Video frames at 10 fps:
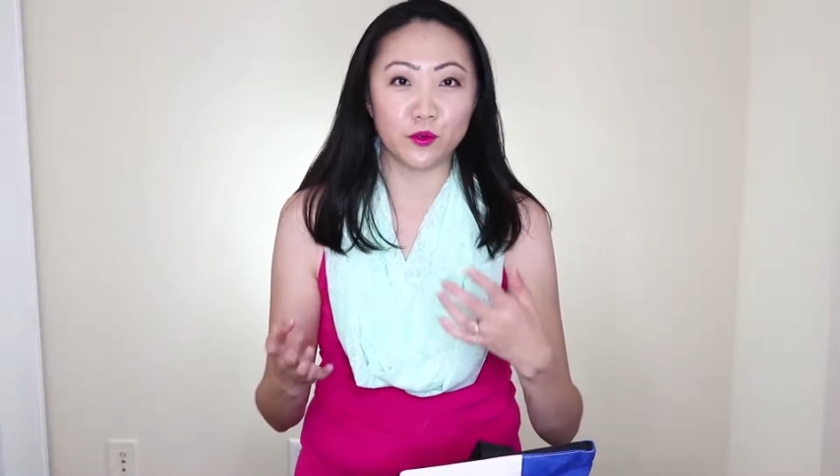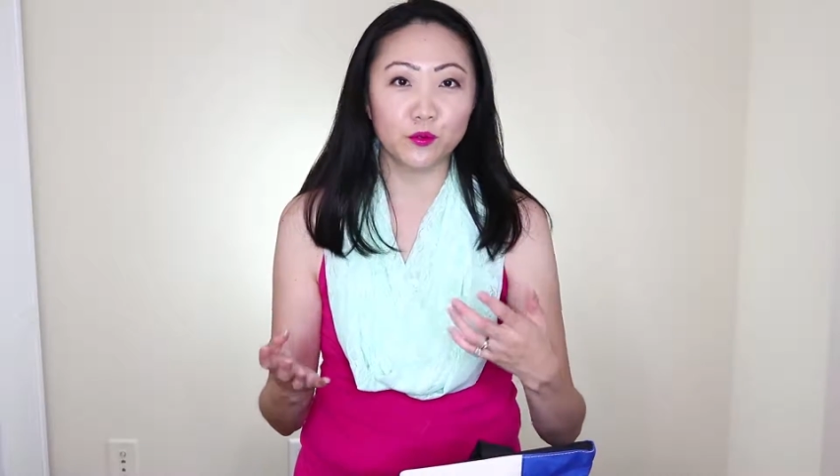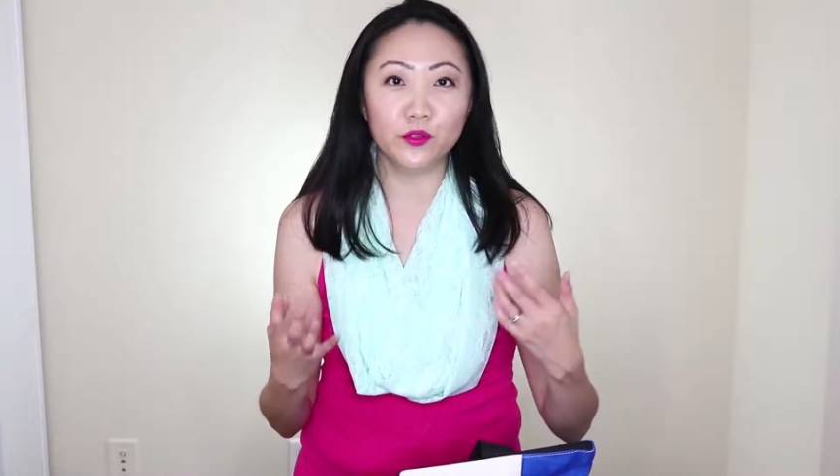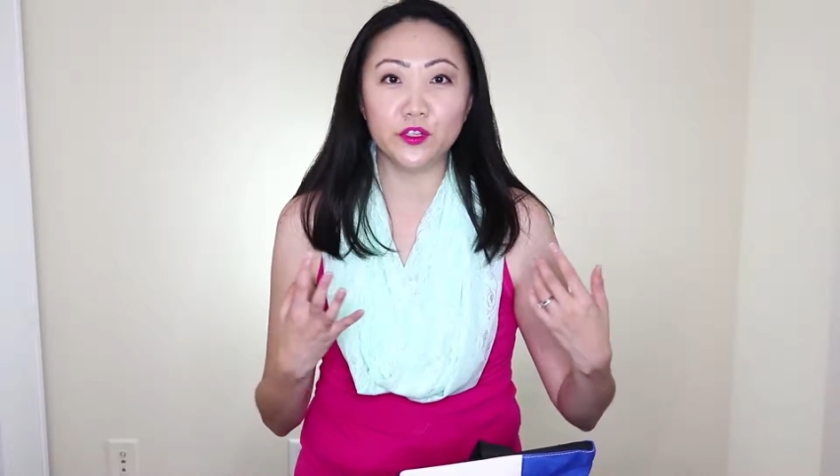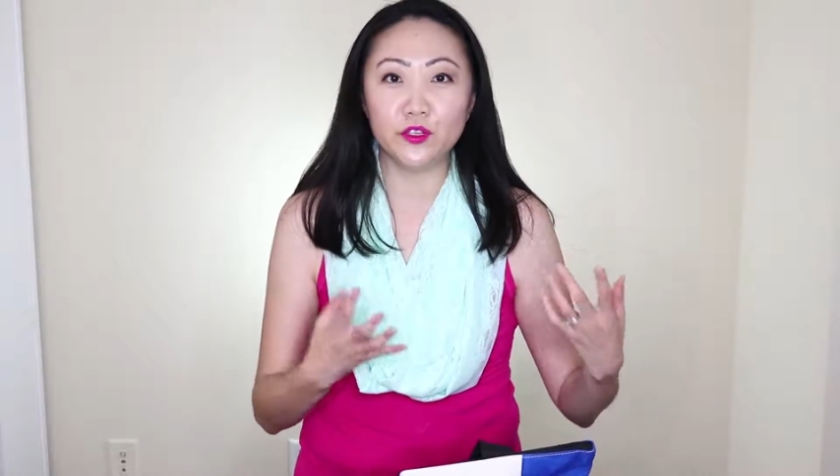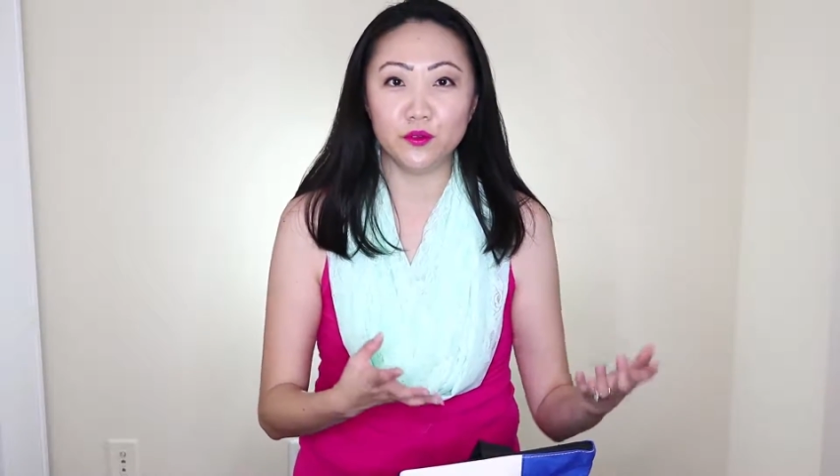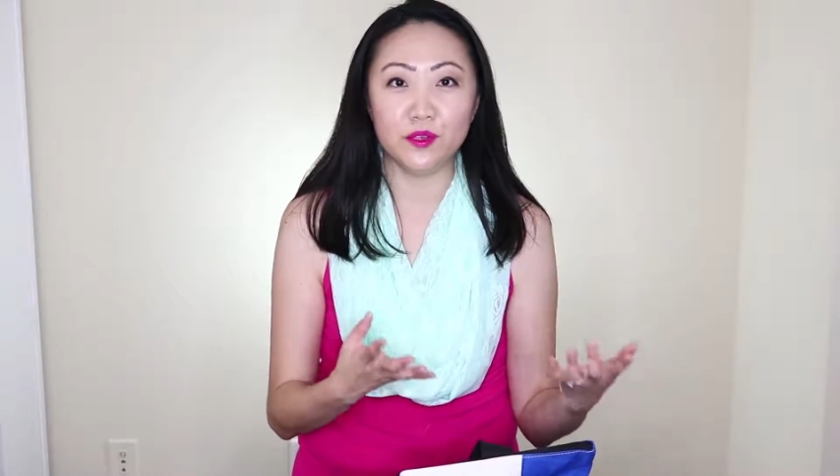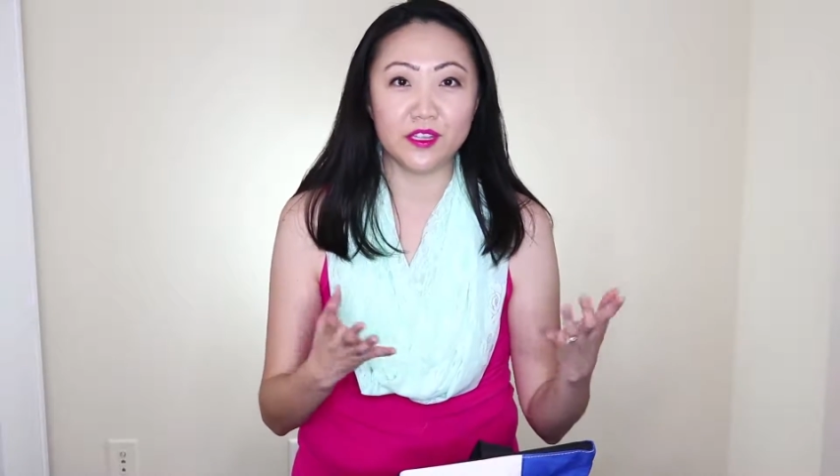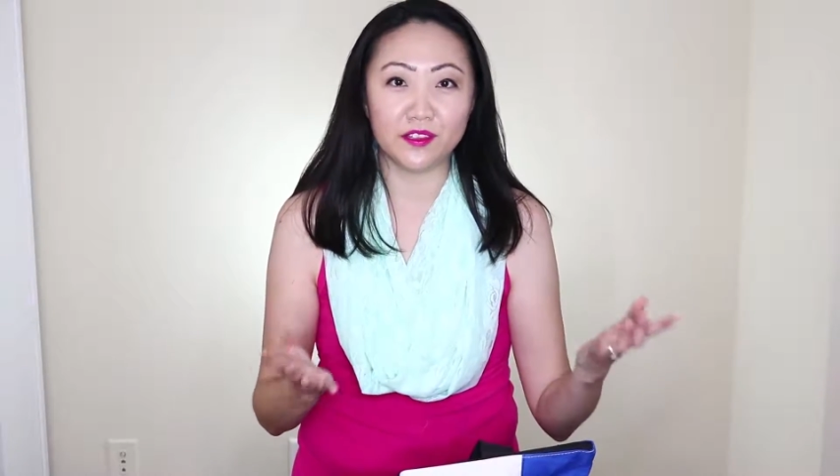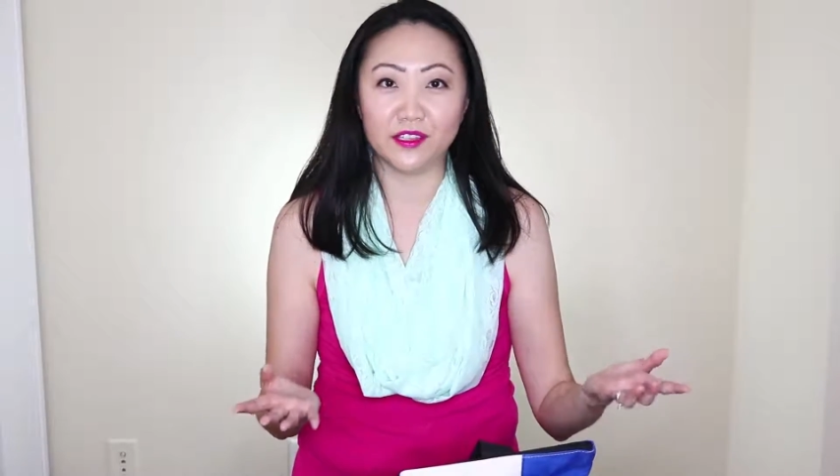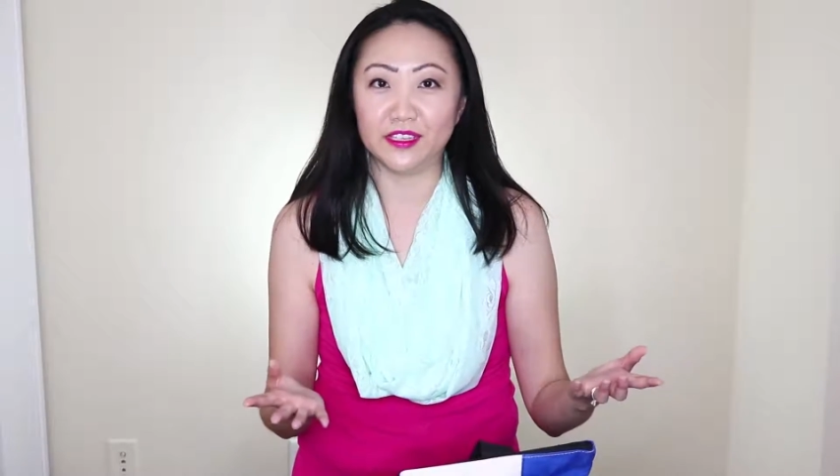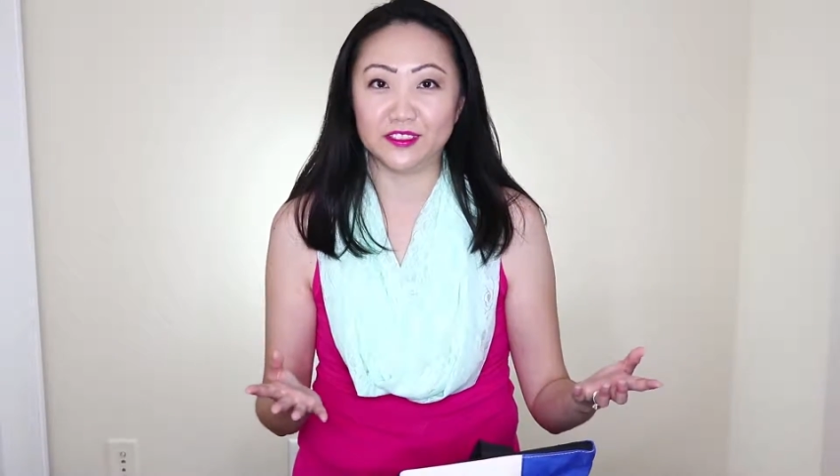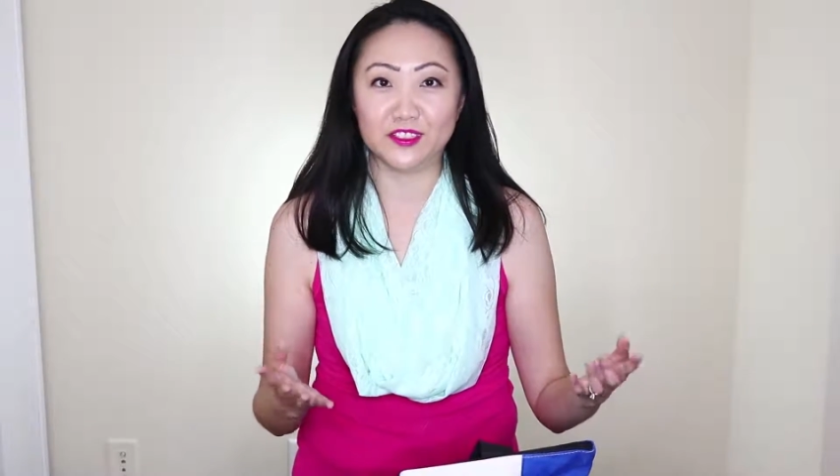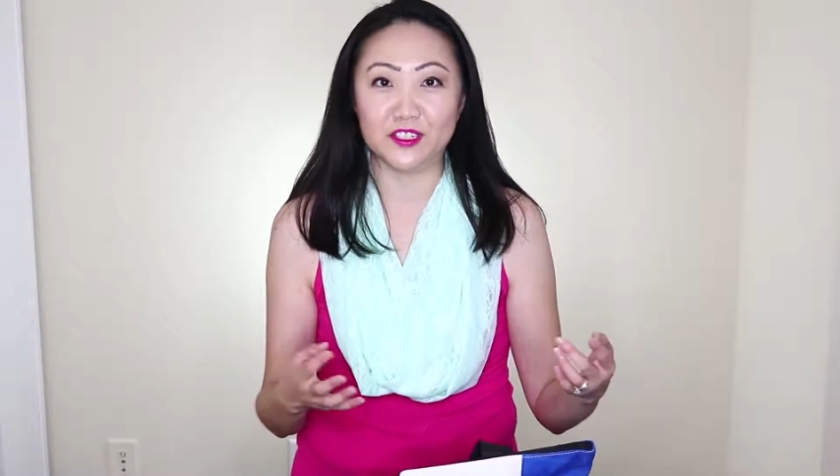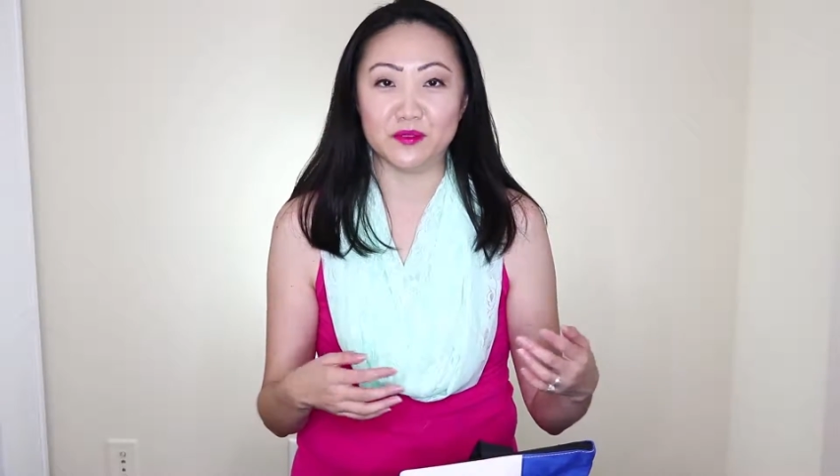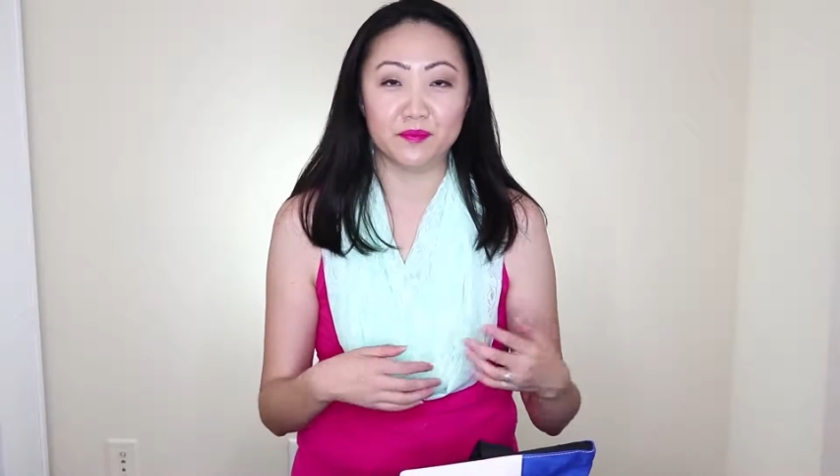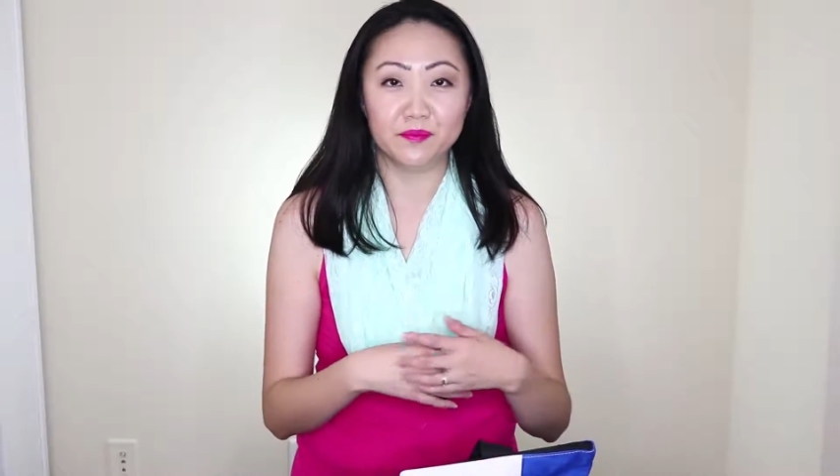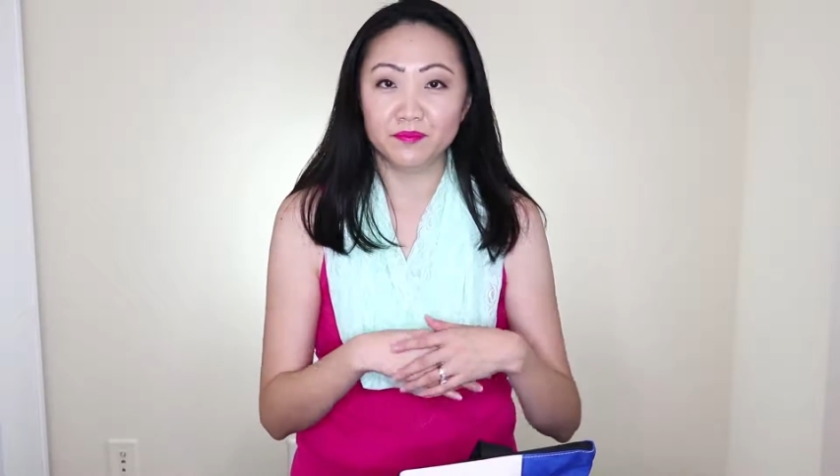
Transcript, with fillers: cool and unique things to